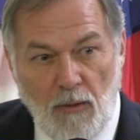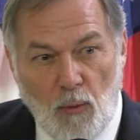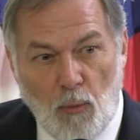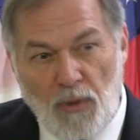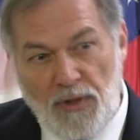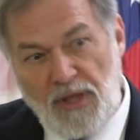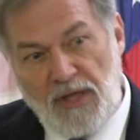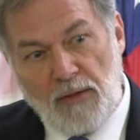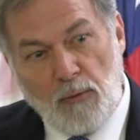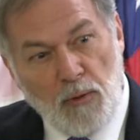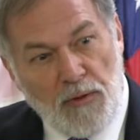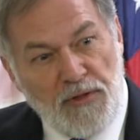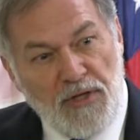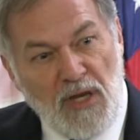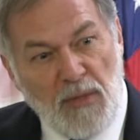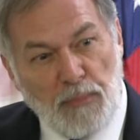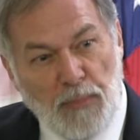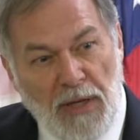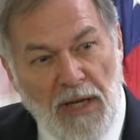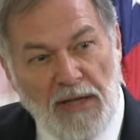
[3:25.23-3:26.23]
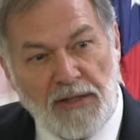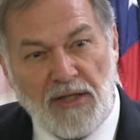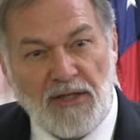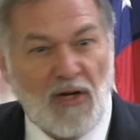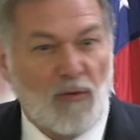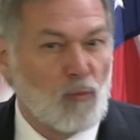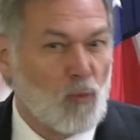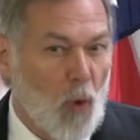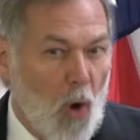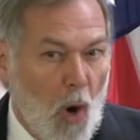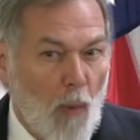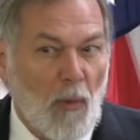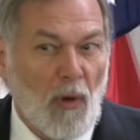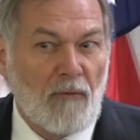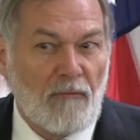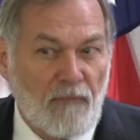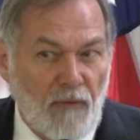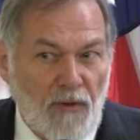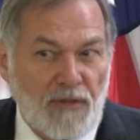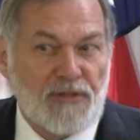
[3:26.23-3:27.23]
with the opinion in
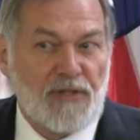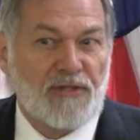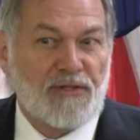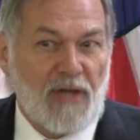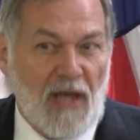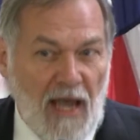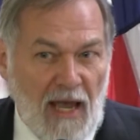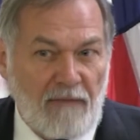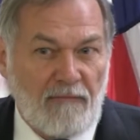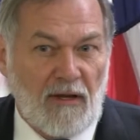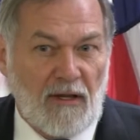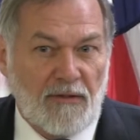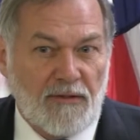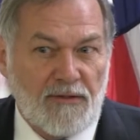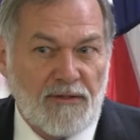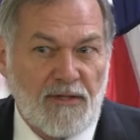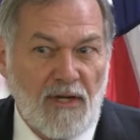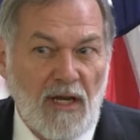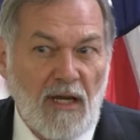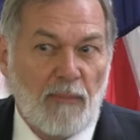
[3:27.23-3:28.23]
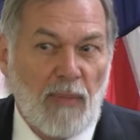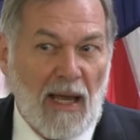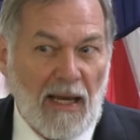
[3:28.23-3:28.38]
Romer versus Evans